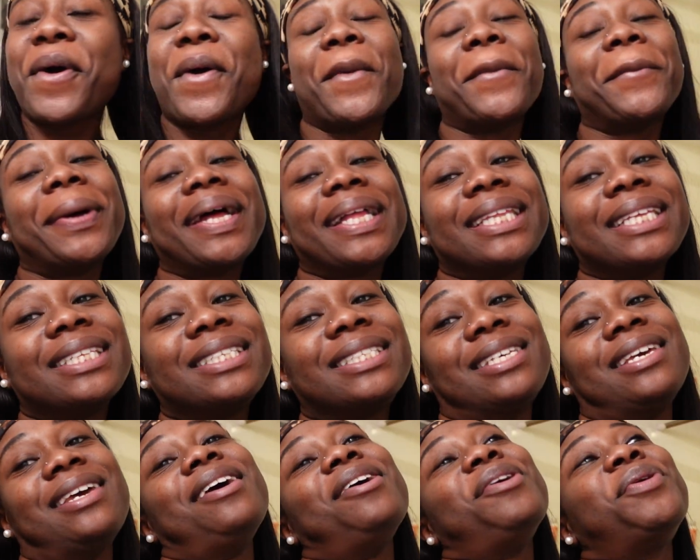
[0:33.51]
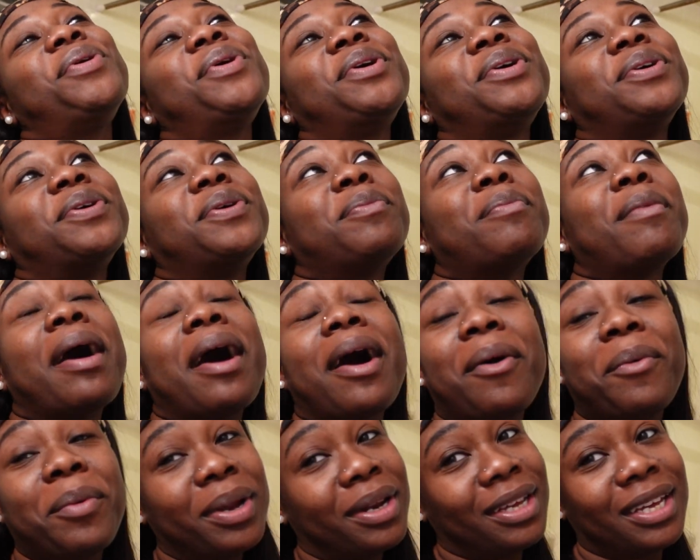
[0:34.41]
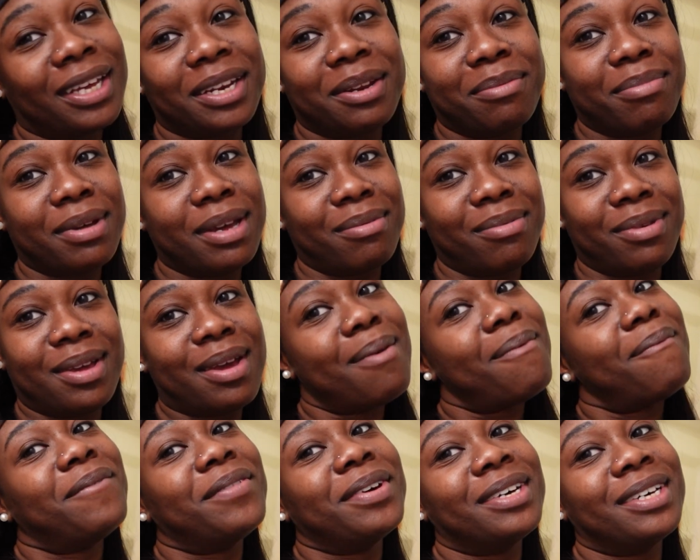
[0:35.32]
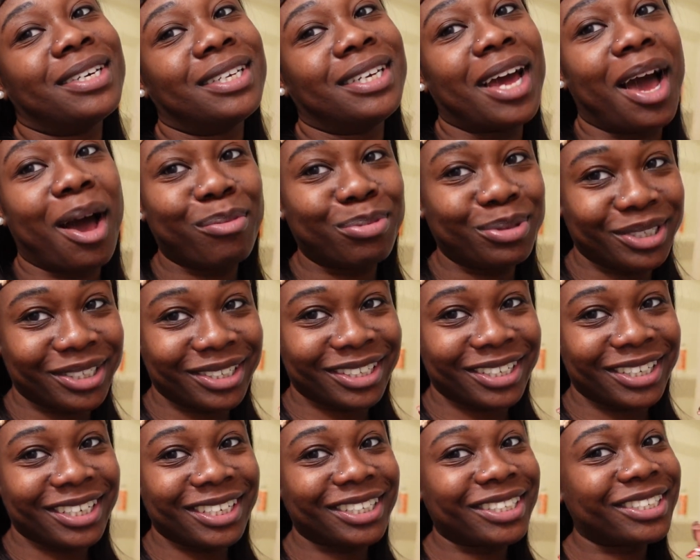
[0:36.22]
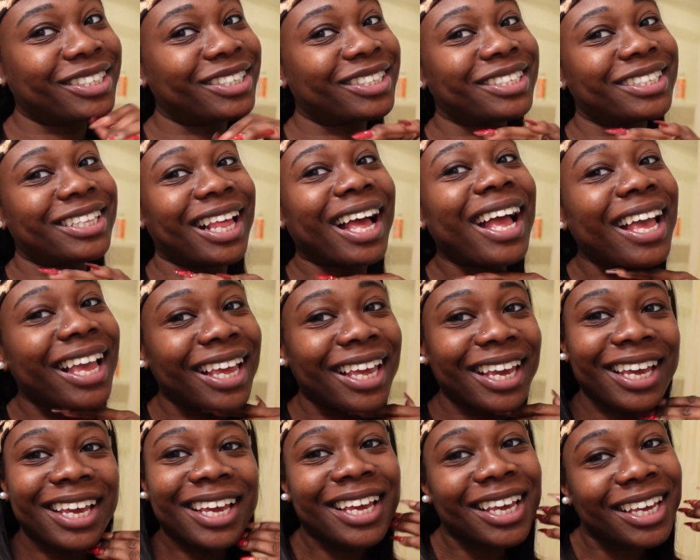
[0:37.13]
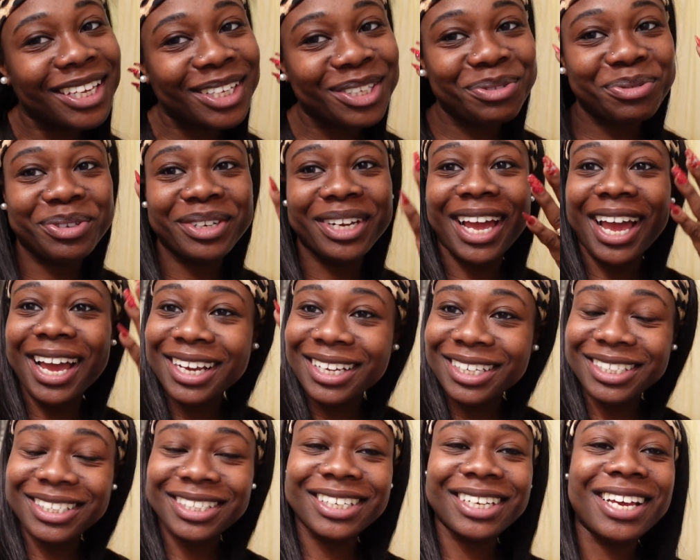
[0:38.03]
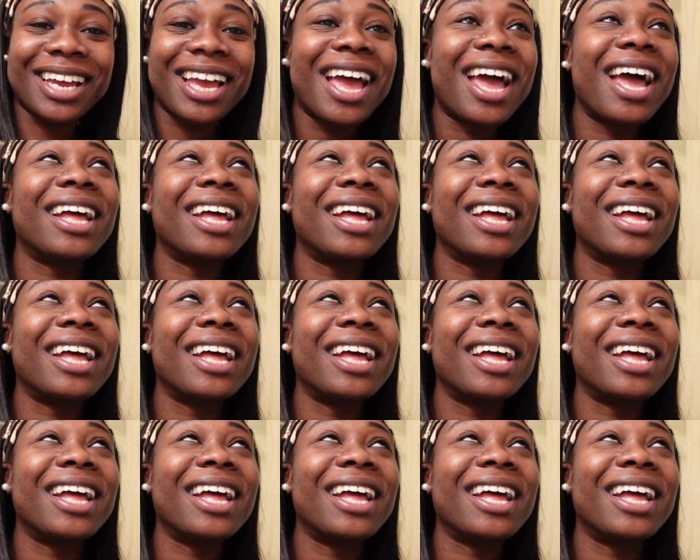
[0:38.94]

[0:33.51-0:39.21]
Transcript: I'm about to tell him I want to get a baby up for adoption and just like get his reaction.